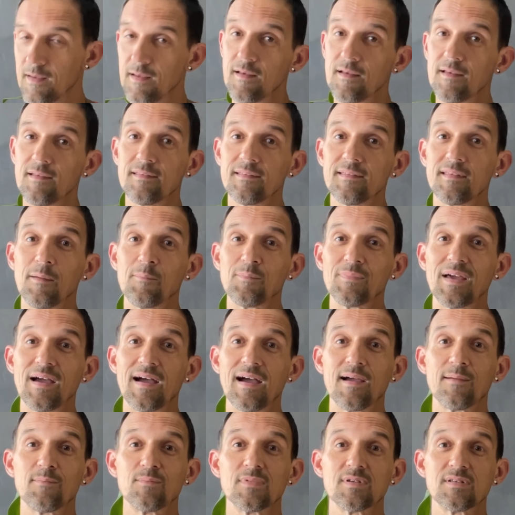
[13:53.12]

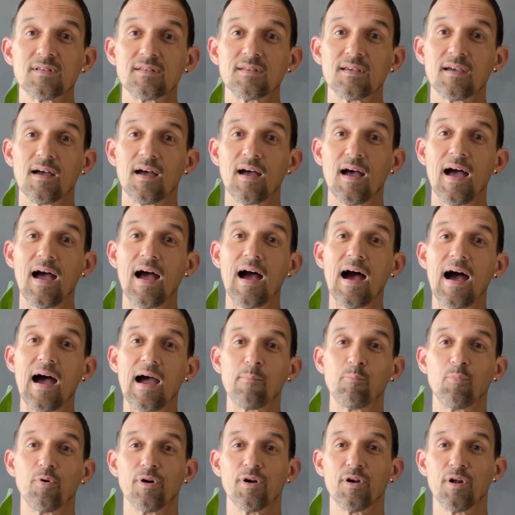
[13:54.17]
Sometimes a
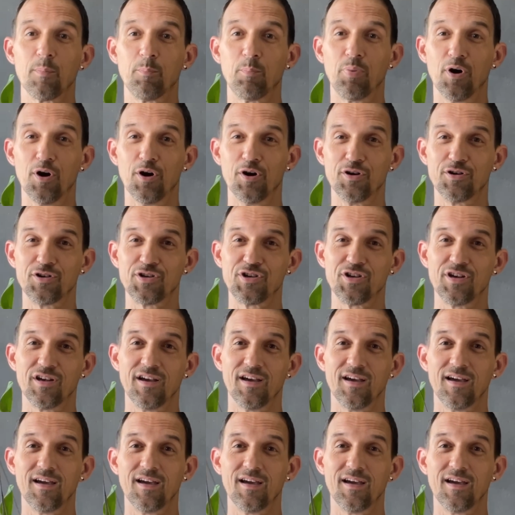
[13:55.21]
hybrid approach